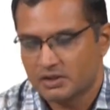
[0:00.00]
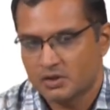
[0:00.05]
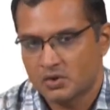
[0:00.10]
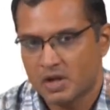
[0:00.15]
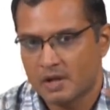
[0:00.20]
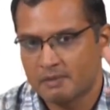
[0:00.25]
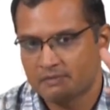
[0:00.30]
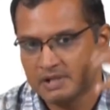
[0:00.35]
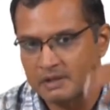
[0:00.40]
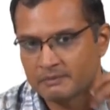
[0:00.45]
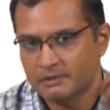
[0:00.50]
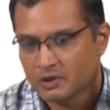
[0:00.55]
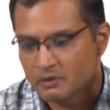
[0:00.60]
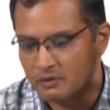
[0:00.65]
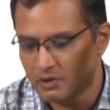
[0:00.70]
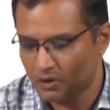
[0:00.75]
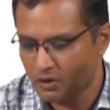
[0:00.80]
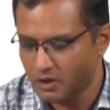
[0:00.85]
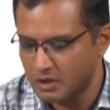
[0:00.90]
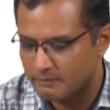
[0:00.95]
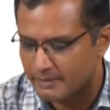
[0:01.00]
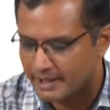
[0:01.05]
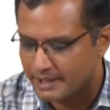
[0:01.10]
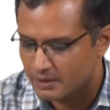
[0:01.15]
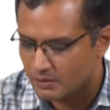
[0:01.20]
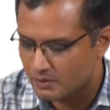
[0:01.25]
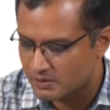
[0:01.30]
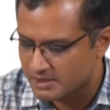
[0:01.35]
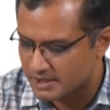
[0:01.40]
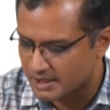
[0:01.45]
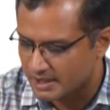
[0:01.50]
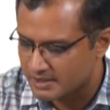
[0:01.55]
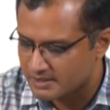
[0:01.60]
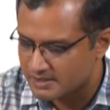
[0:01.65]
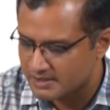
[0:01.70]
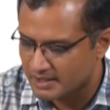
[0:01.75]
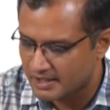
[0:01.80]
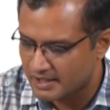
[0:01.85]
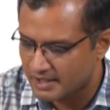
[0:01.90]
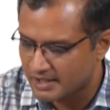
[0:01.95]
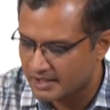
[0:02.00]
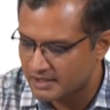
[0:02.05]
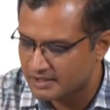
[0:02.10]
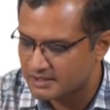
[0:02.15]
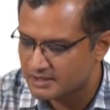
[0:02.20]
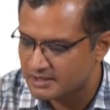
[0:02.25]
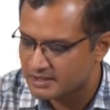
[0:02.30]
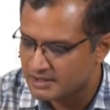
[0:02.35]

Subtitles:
I am summing over all microstates, and